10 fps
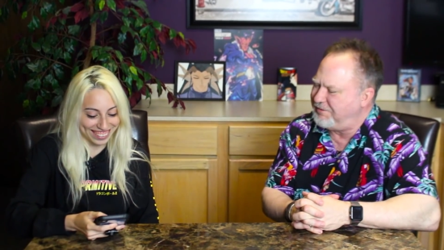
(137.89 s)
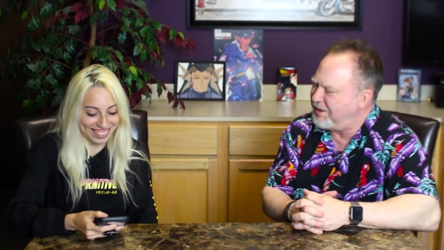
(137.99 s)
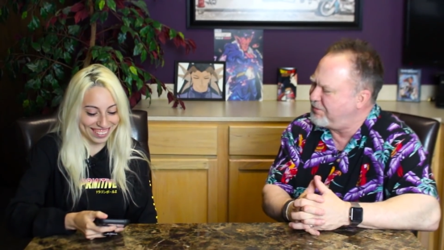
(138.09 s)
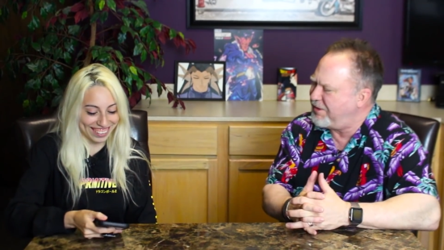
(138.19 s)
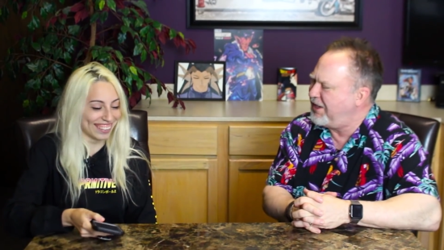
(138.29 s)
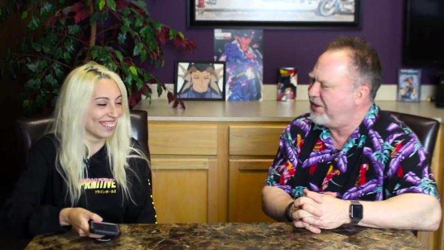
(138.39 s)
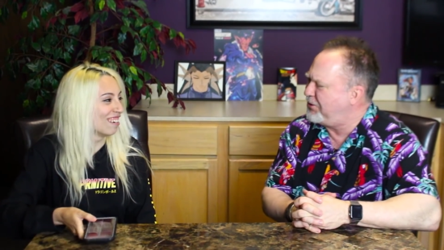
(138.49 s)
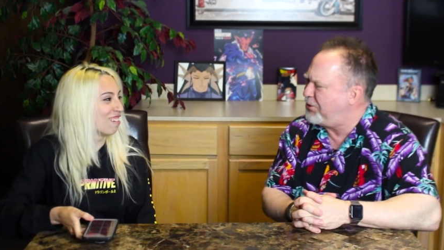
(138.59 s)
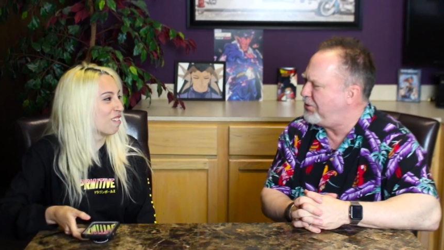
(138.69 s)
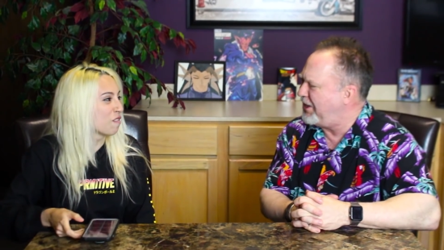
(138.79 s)
Speaker 1: I probably had a
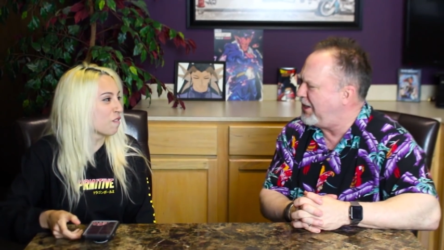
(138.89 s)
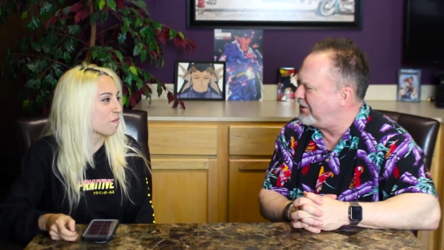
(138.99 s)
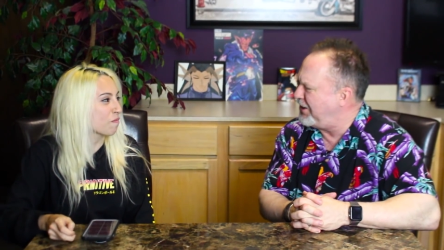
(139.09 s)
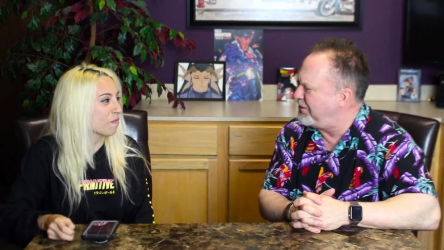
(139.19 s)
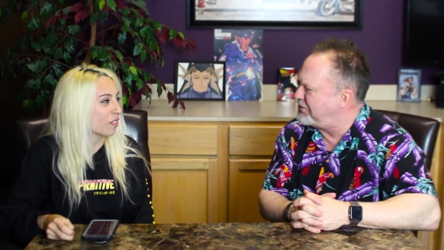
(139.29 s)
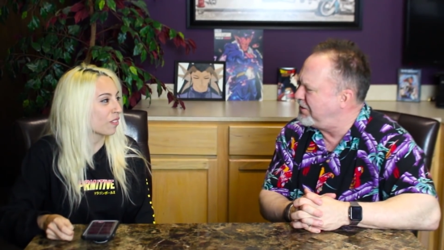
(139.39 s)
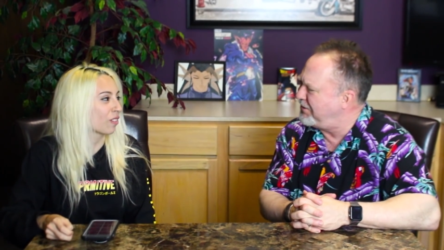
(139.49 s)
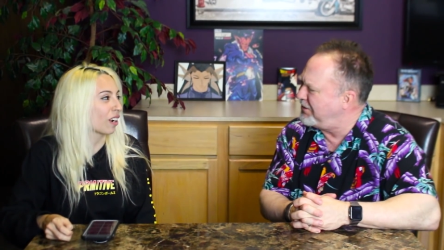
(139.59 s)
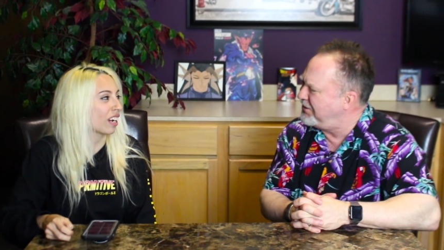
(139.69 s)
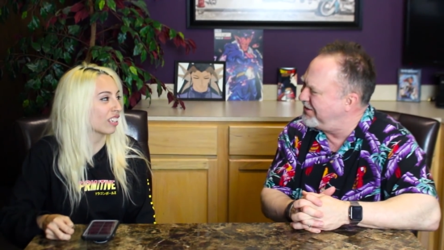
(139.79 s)
cold that day or
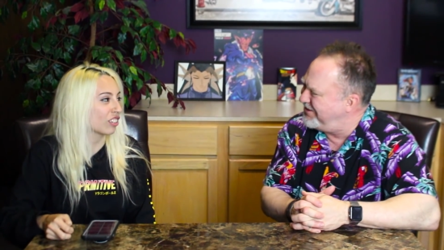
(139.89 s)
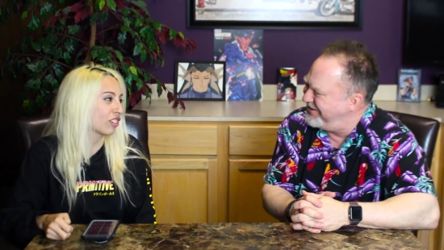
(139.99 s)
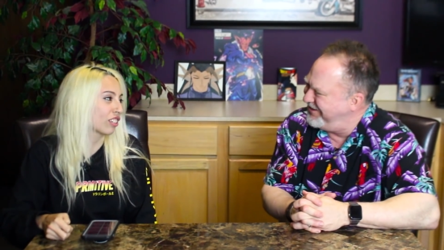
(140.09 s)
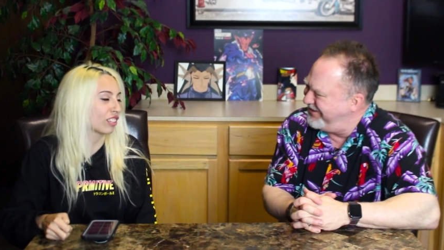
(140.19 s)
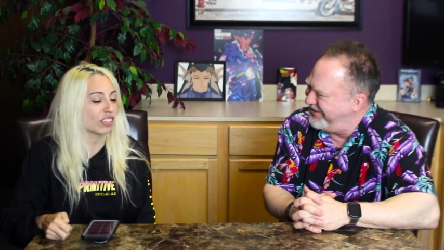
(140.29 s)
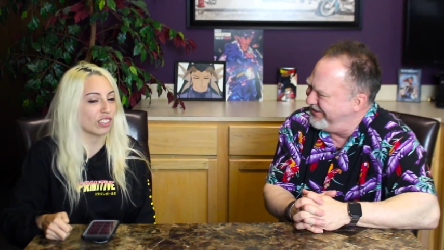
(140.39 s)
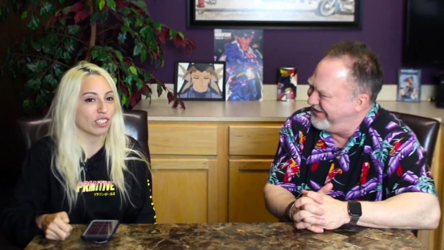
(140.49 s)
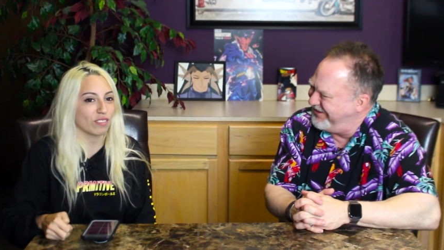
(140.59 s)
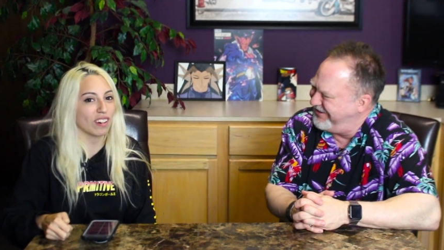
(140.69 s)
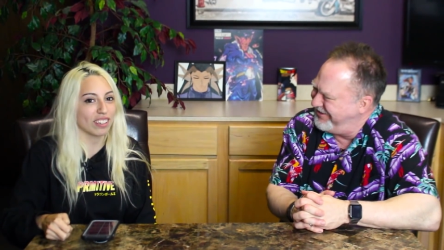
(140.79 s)
Speaker 2: something. Right, and she just took
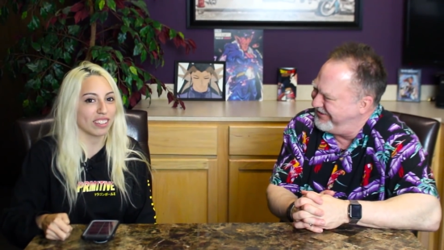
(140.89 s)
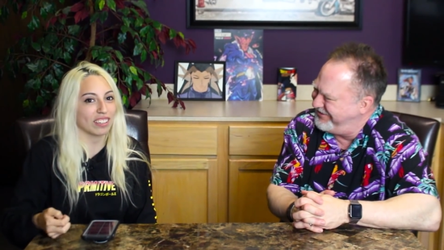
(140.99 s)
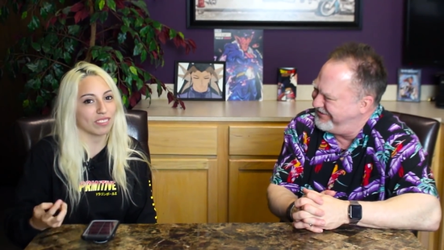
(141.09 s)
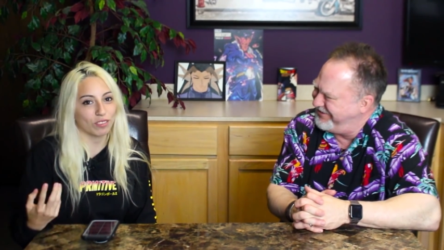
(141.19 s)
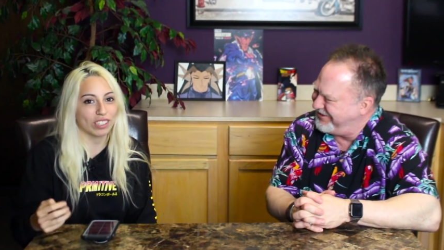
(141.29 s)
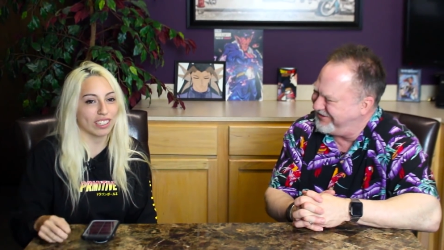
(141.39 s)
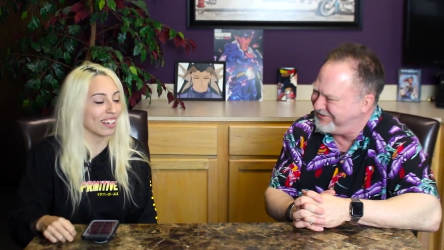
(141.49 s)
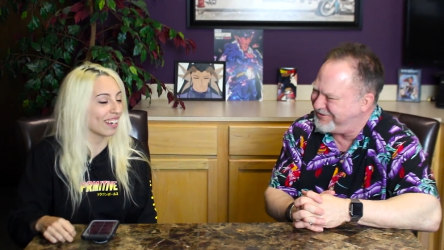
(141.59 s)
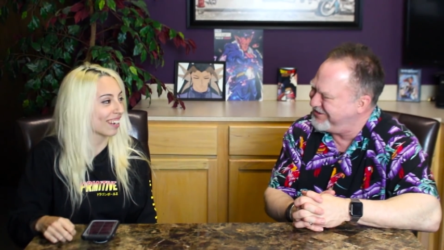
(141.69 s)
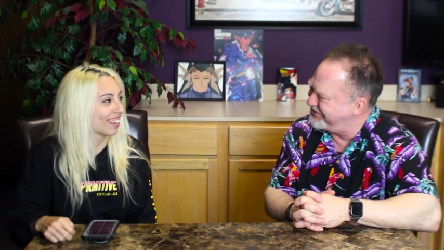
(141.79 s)
your spot.
Speaker 1: Yeah,
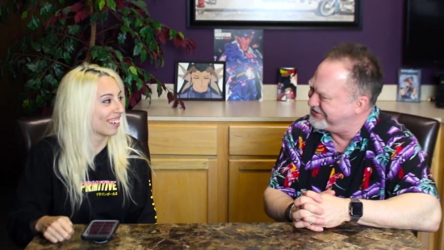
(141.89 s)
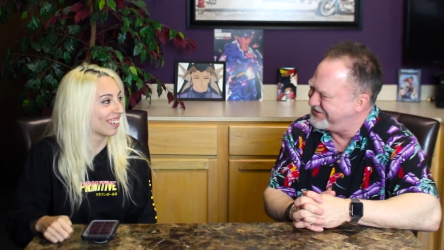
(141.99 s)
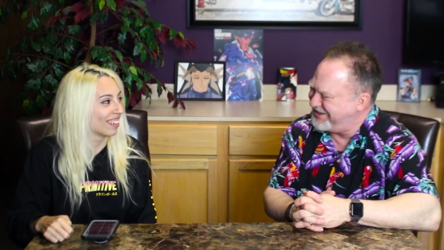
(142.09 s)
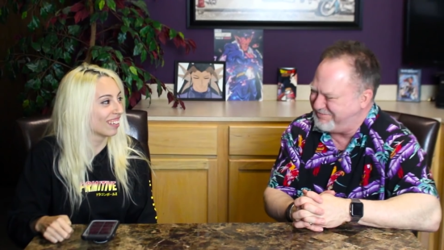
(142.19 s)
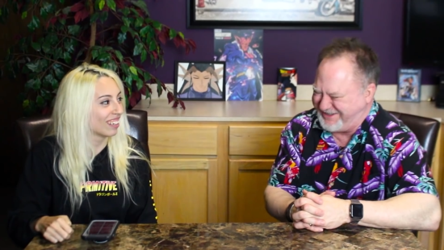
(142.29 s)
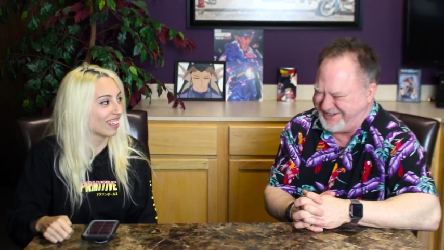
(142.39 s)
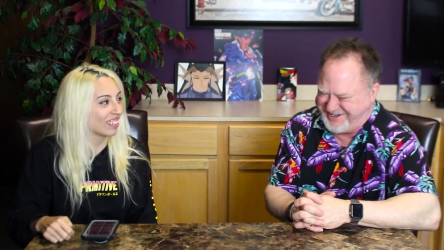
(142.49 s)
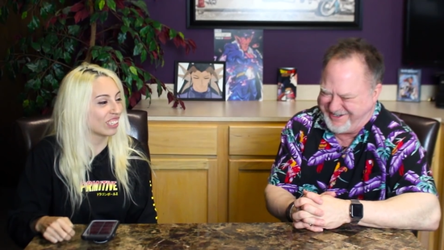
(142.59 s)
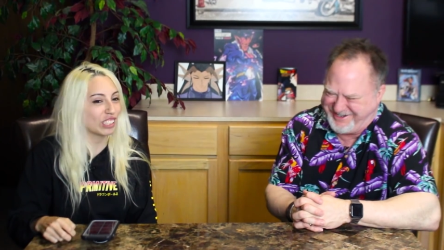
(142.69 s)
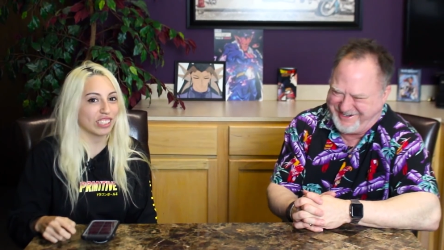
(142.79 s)
Laura just stepped in.
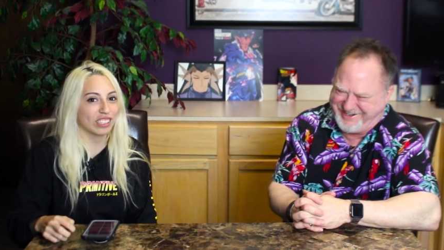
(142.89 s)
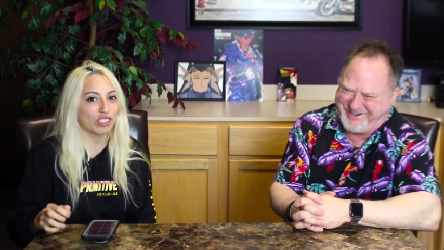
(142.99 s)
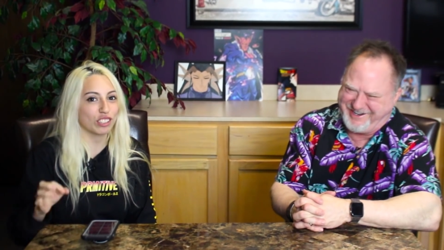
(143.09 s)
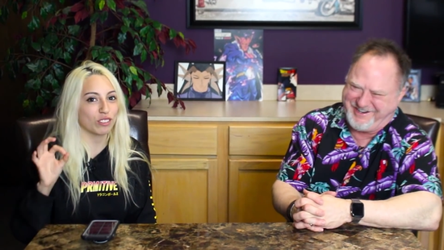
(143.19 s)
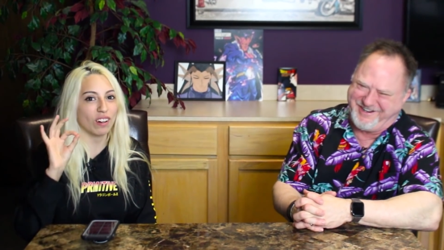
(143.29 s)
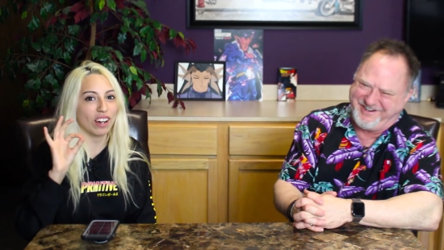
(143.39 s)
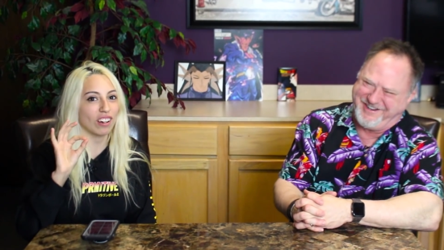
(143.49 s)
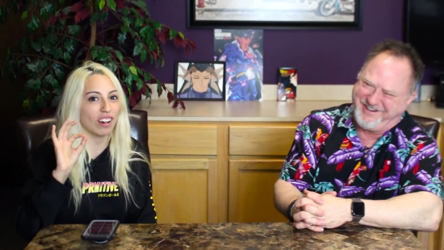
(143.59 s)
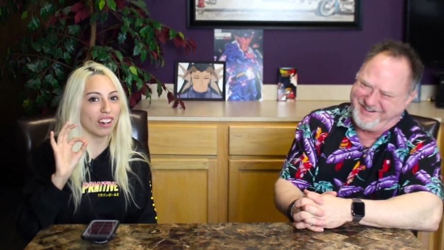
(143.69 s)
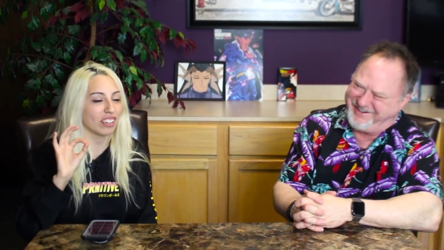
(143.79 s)
Speaker 2: She did such a
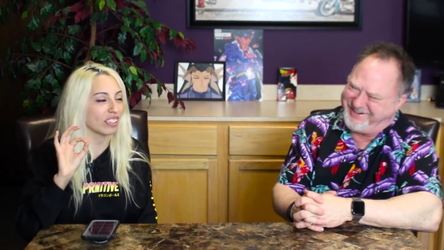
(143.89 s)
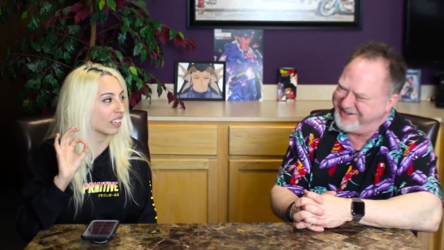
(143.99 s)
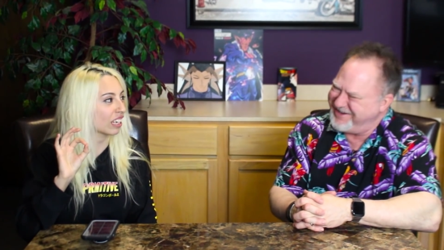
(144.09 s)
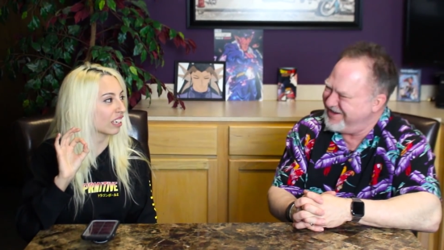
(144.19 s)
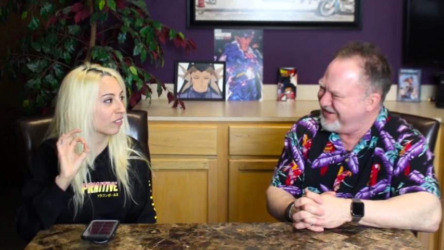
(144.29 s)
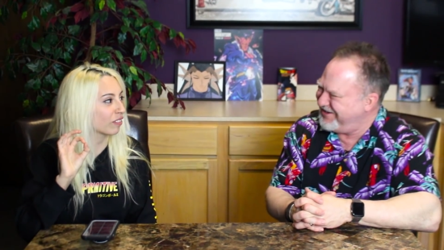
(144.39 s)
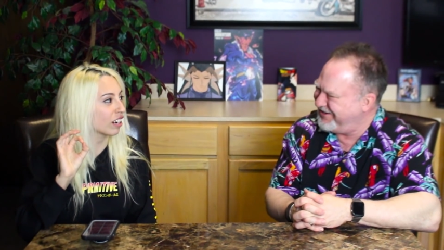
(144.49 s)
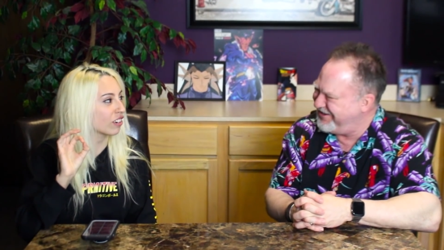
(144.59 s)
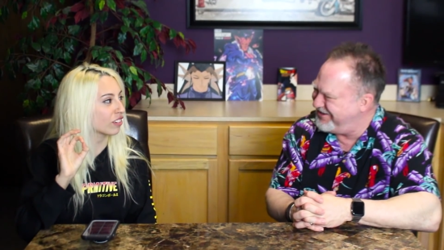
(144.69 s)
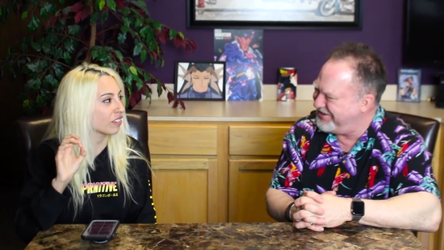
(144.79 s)
spot-on like
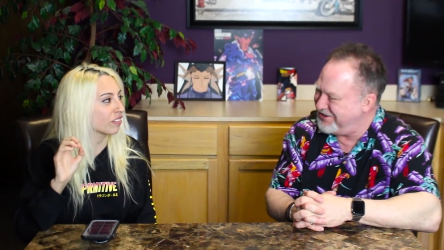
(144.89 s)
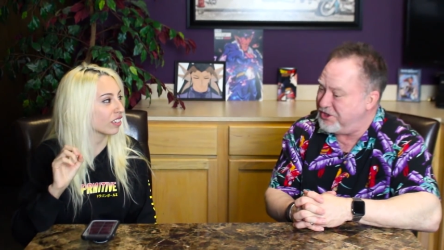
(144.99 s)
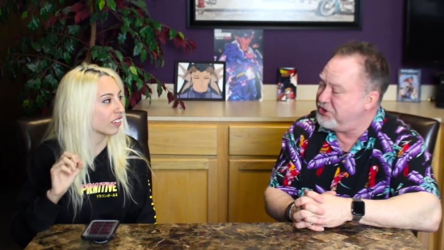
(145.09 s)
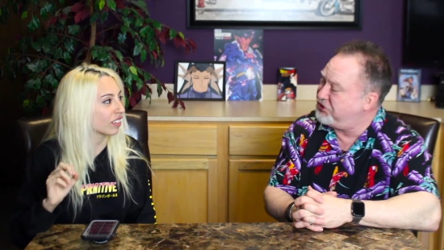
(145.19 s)
impression of you.